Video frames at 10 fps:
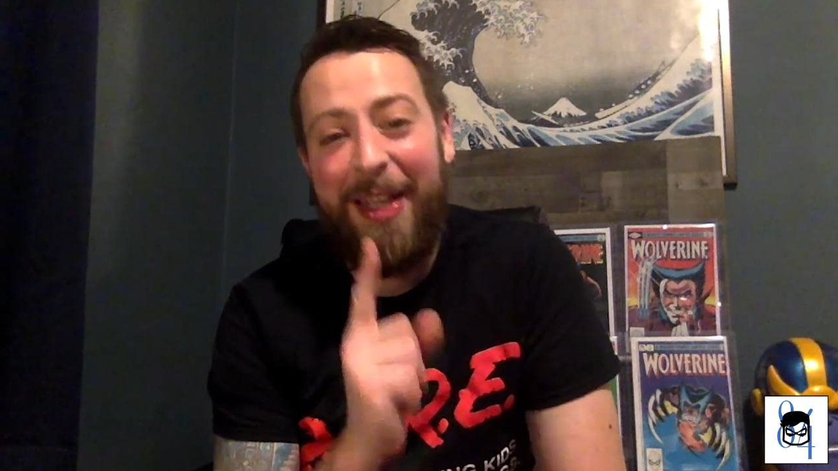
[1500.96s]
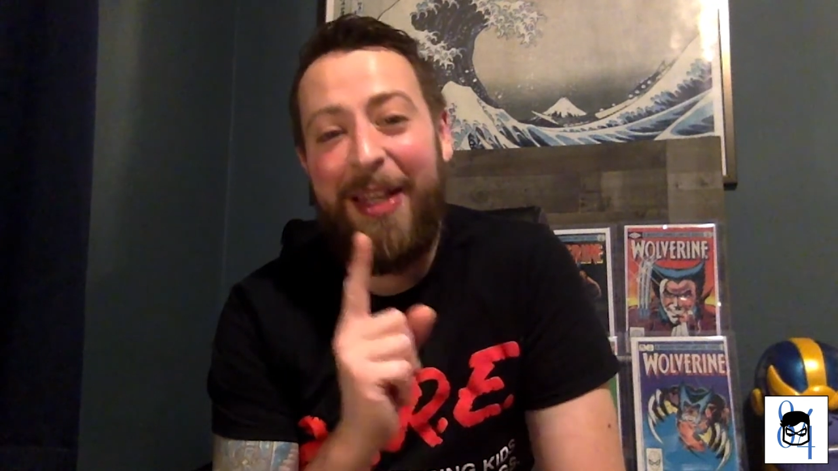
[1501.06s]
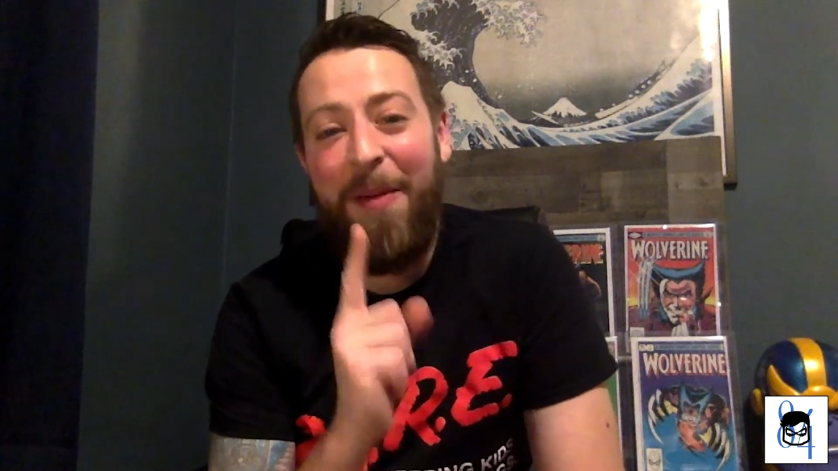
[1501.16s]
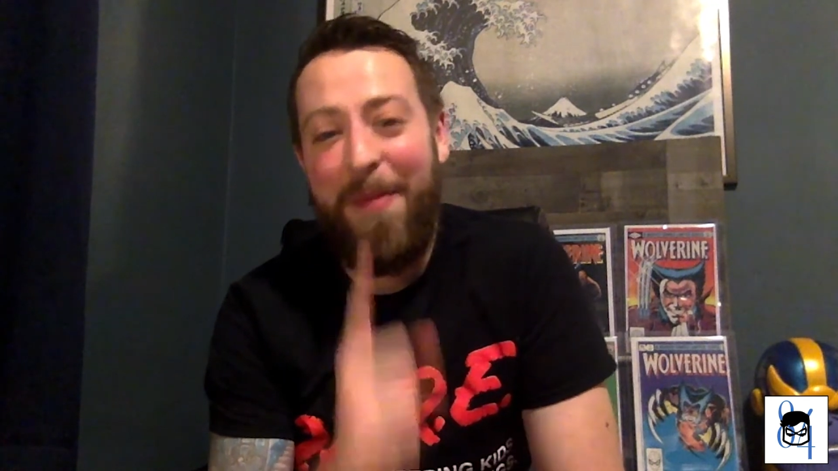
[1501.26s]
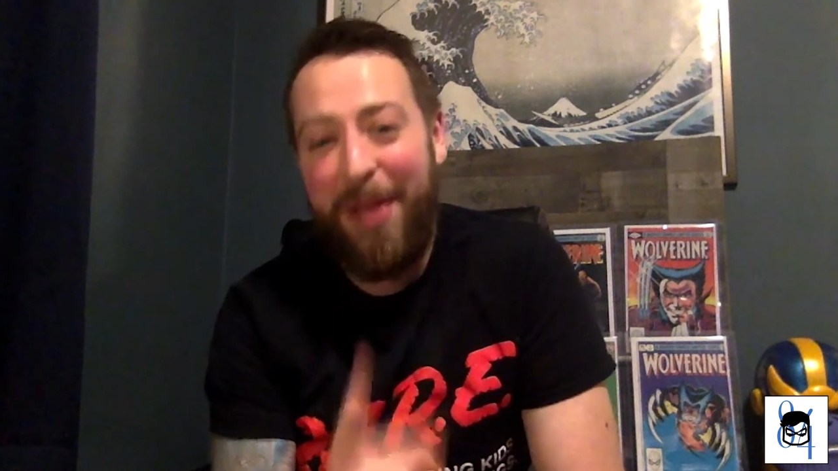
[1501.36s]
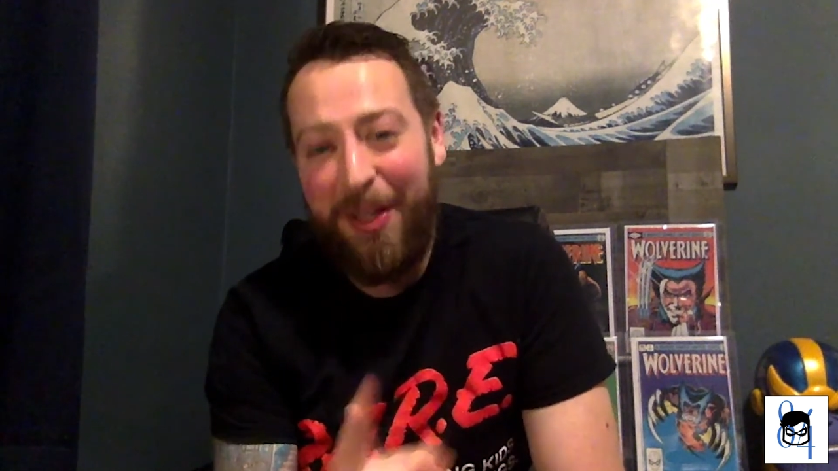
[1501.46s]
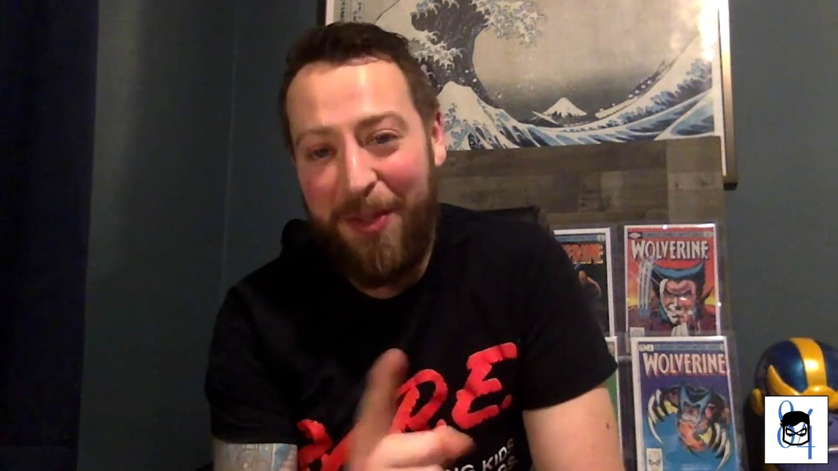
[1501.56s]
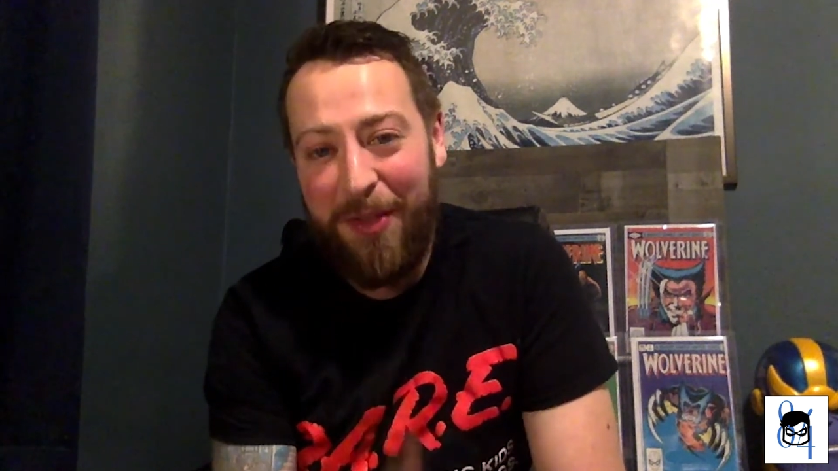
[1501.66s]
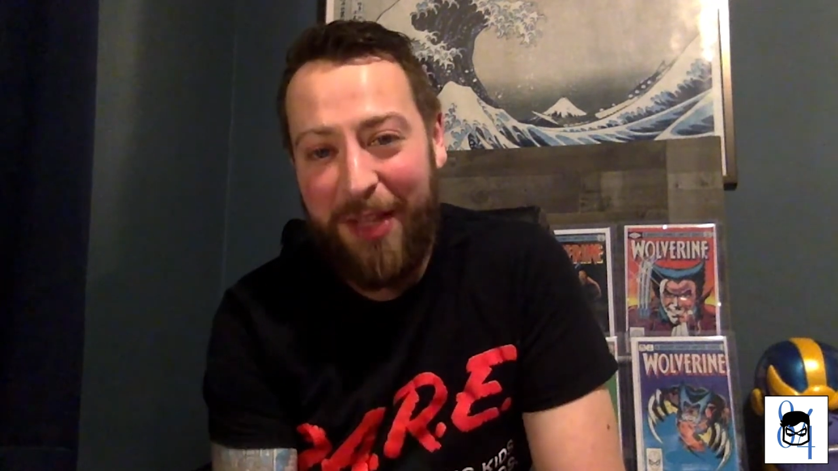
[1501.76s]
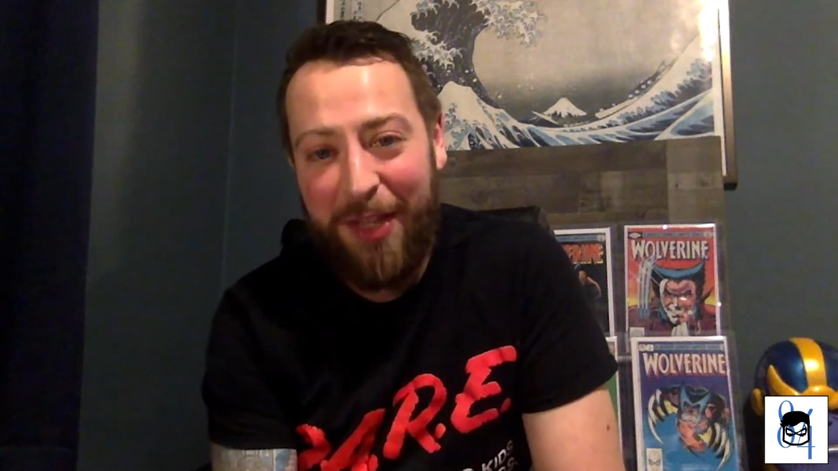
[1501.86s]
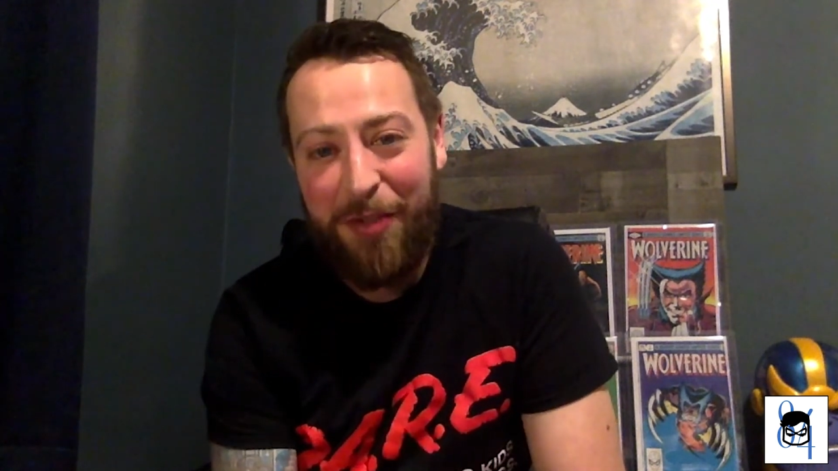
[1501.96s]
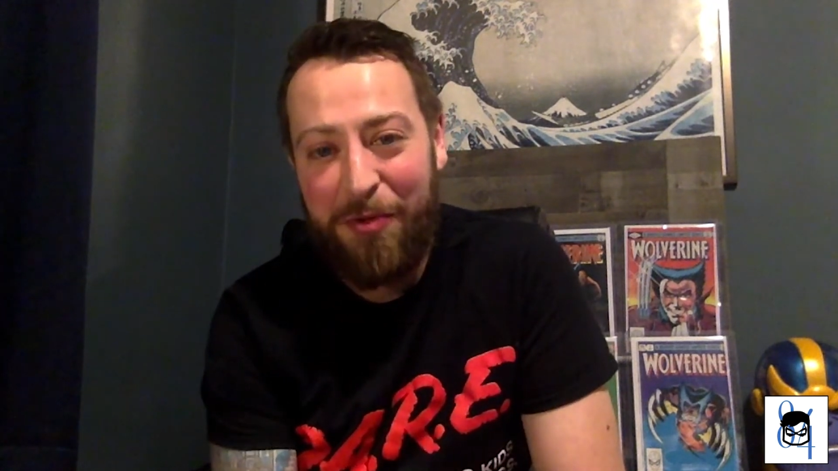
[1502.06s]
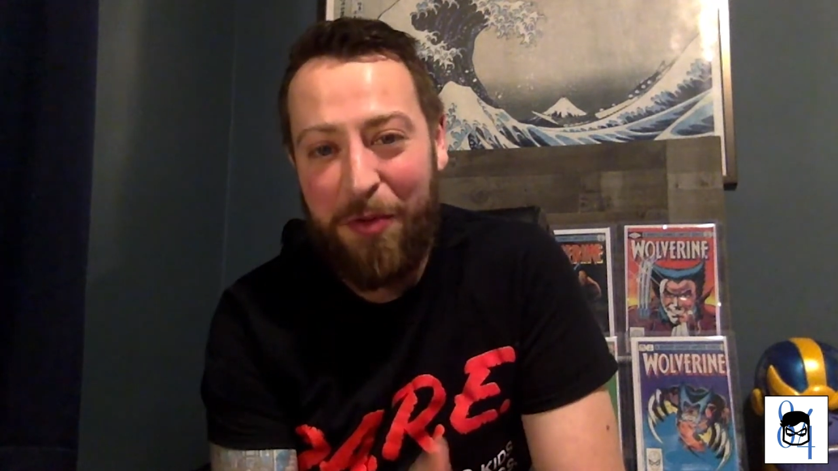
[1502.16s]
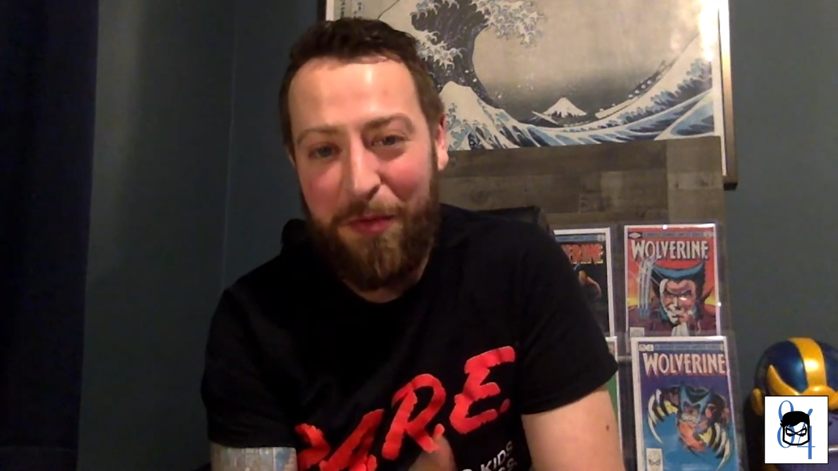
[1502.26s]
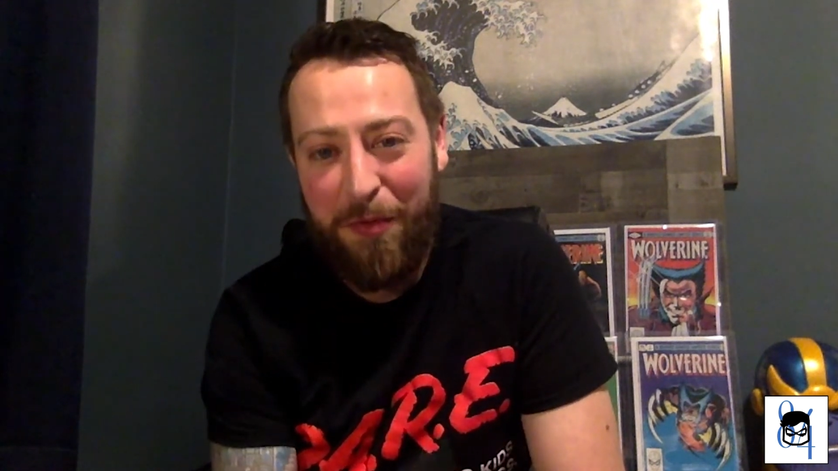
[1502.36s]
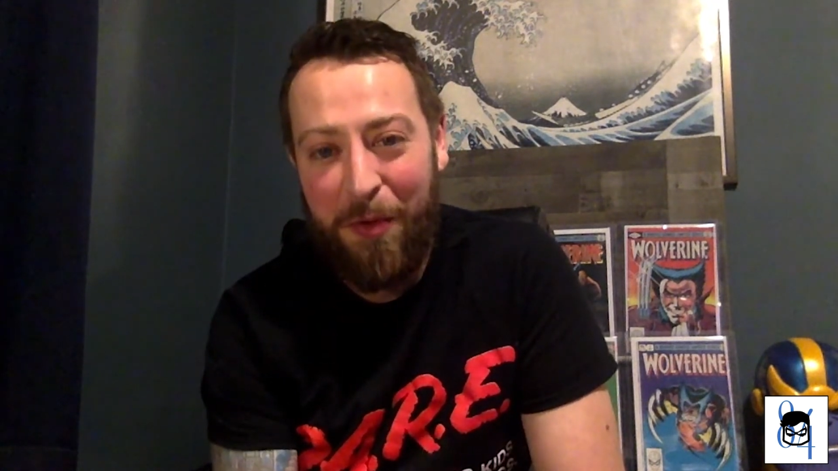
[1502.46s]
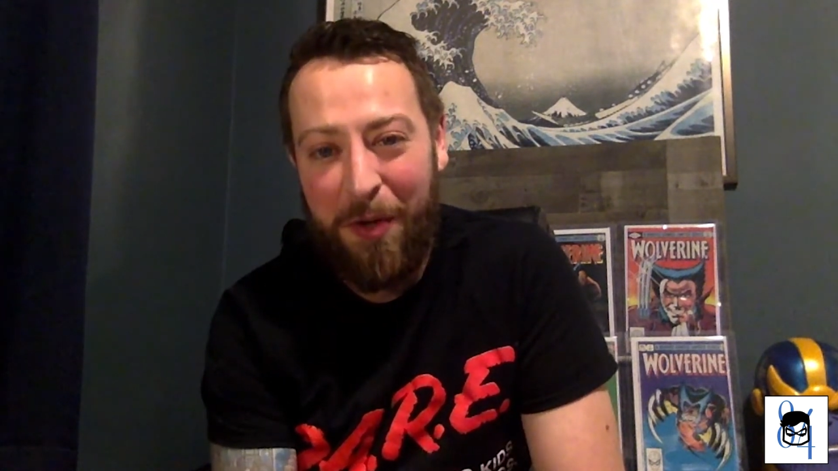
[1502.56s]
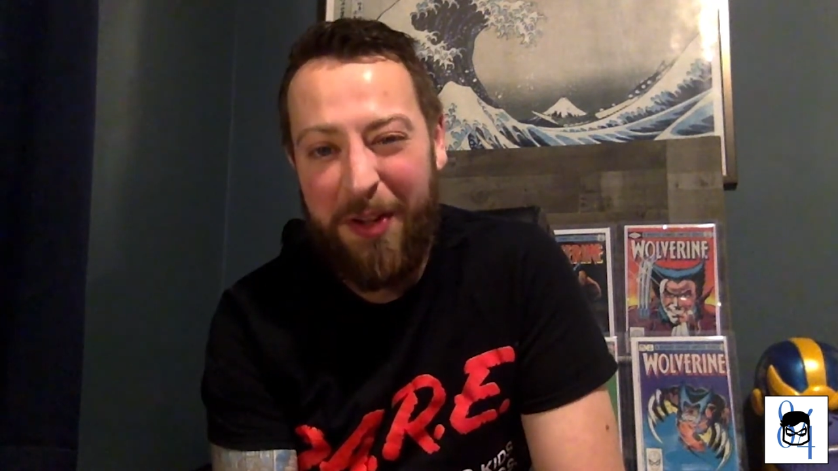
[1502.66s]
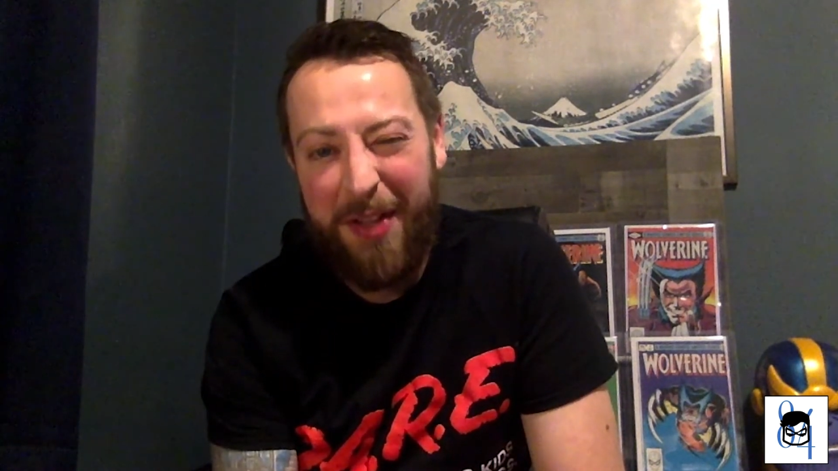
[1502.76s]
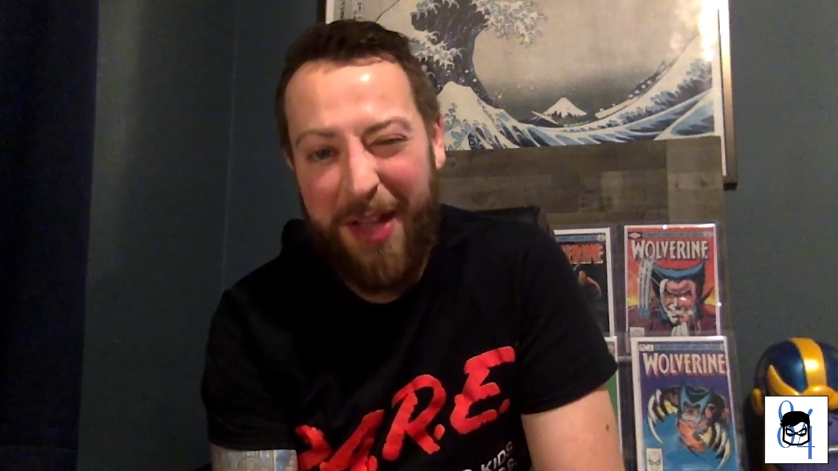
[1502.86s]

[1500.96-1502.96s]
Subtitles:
and I'll make you the intro for it.